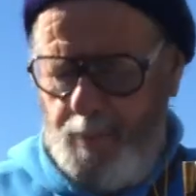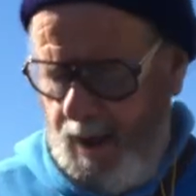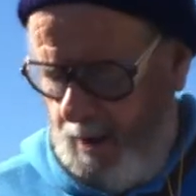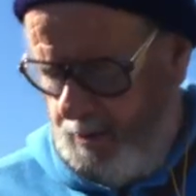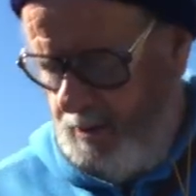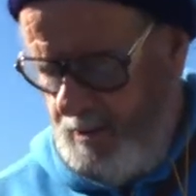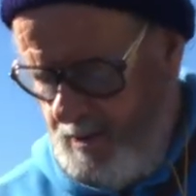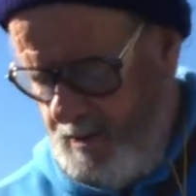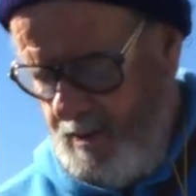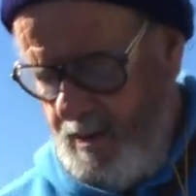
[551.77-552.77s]
powder
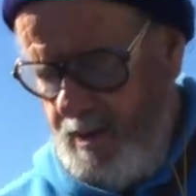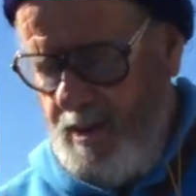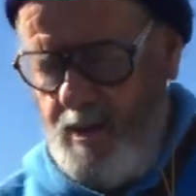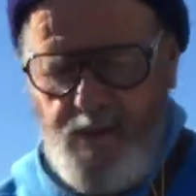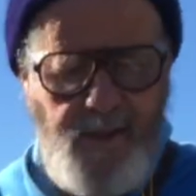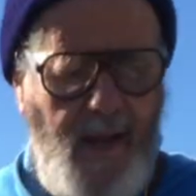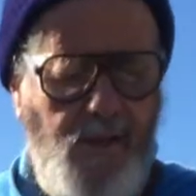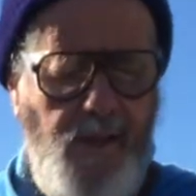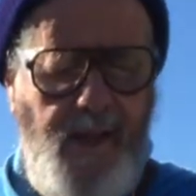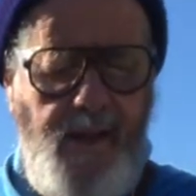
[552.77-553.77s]
is
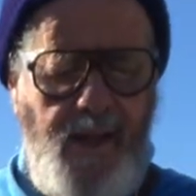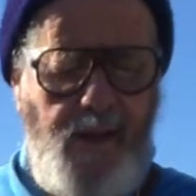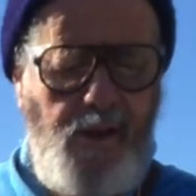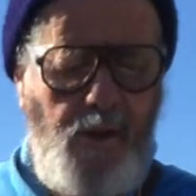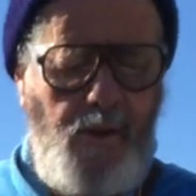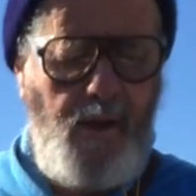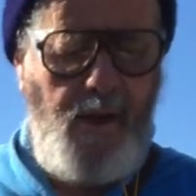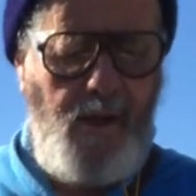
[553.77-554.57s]
actually in that dude.